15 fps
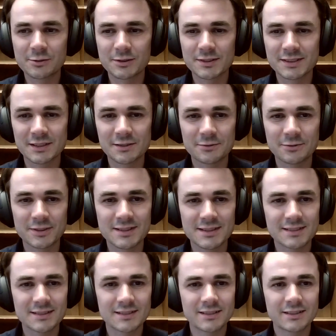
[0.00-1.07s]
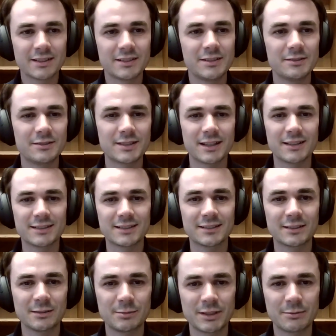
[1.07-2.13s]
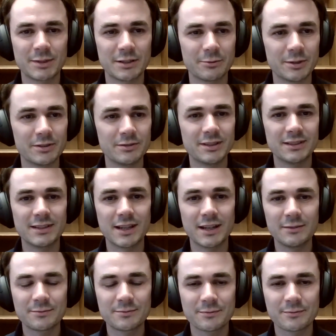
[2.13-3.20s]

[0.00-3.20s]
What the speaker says: causal inference. Can you tell us a little bit about what you did there?